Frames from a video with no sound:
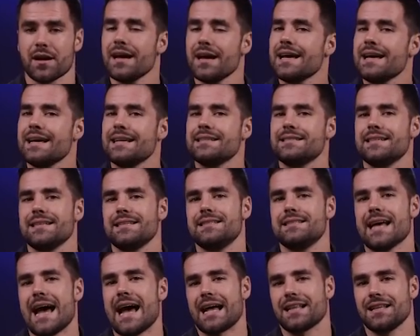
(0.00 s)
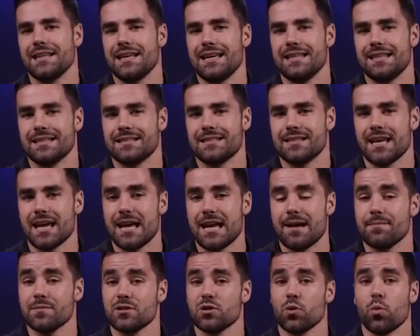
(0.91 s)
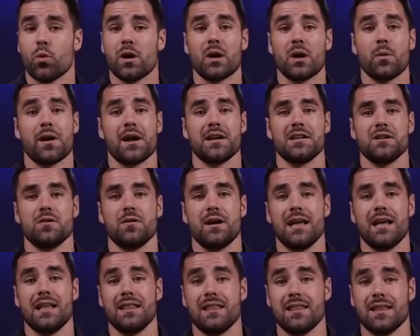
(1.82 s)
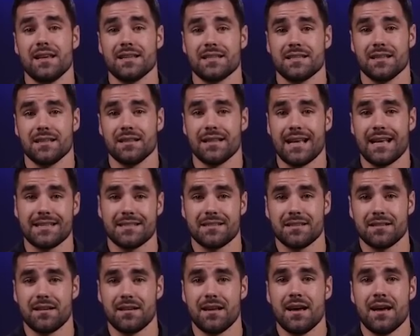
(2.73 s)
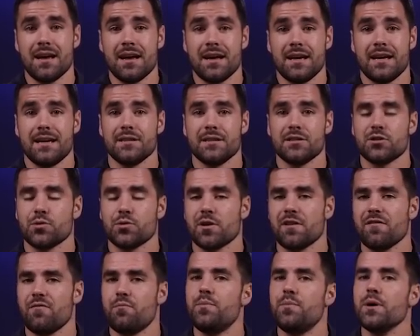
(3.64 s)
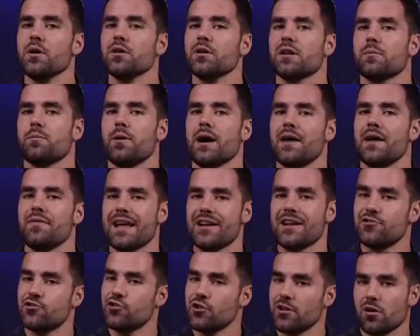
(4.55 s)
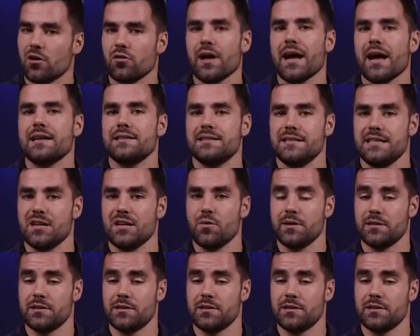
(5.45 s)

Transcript: for Creators by Thomas Frank. He talks all about time management and his system to keep